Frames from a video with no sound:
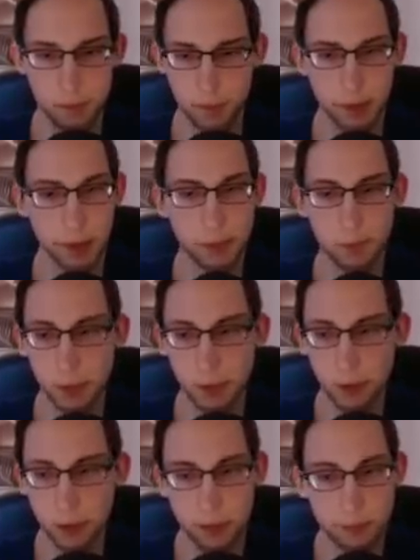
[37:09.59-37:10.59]
Okay, I
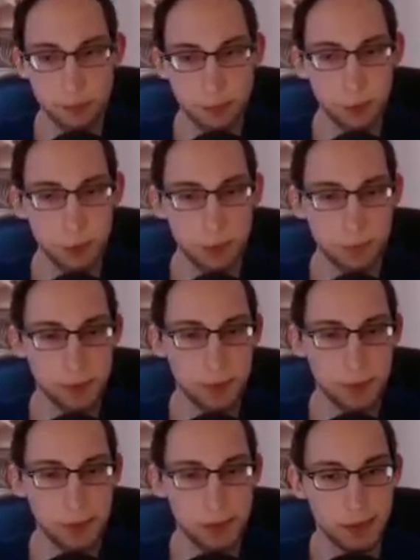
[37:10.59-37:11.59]
got it. Cool.
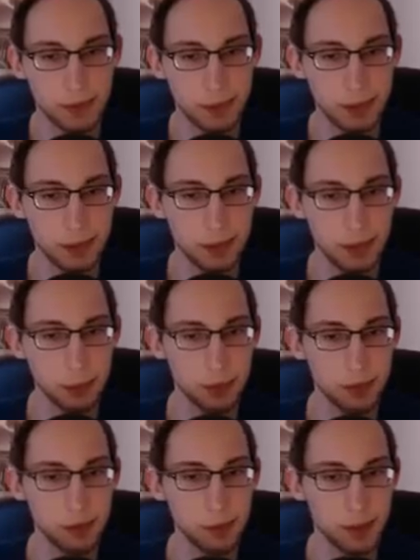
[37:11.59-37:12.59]
That
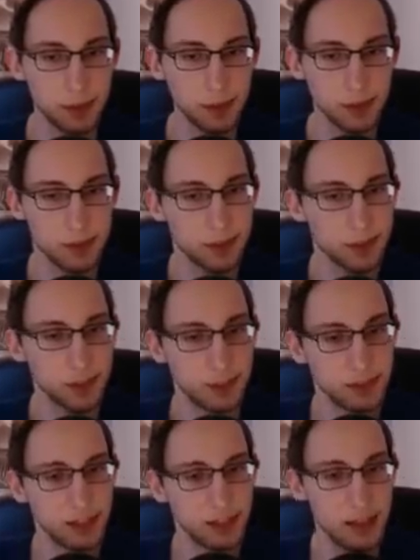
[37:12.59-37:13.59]
was super close.
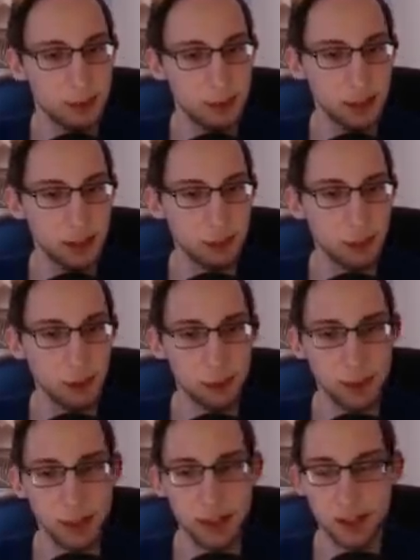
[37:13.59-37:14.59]
I was like one
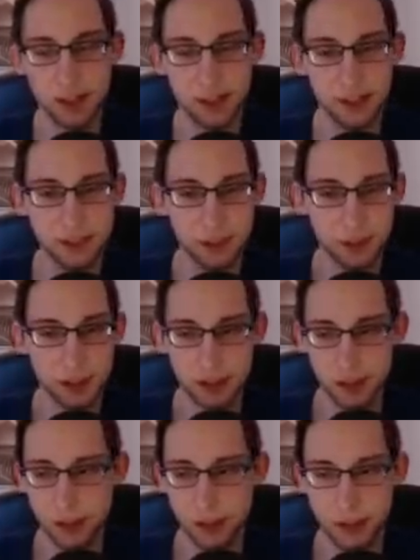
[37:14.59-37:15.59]
bean short
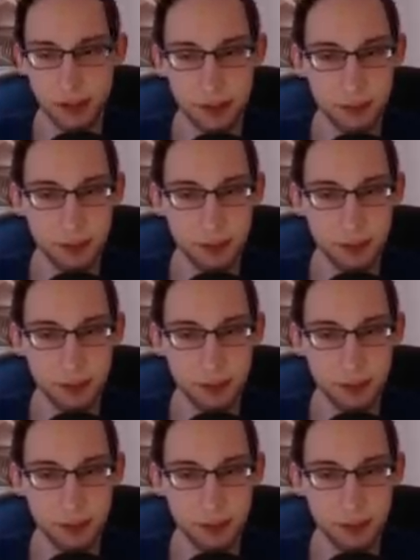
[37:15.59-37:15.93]
all the time.